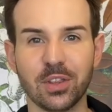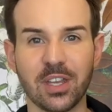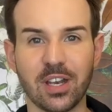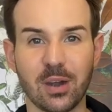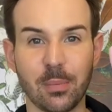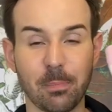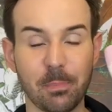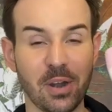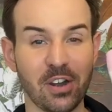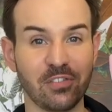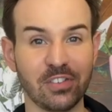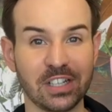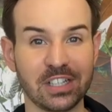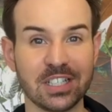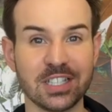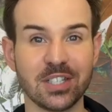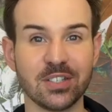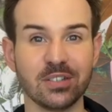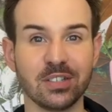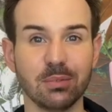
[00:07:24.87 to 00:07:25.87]
they are
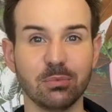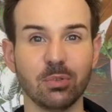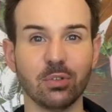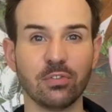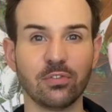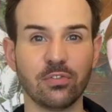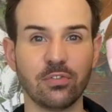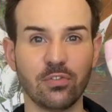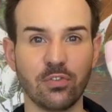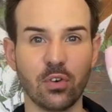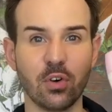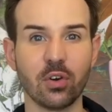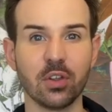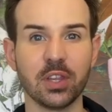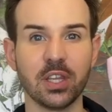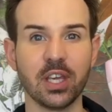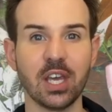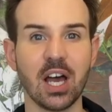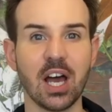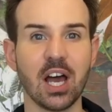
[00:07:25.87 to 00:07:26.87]
perfectly suitable for
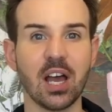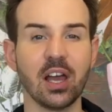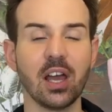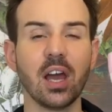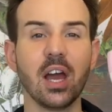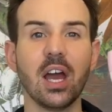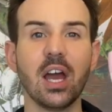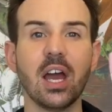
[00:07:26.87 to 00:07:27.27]
the eye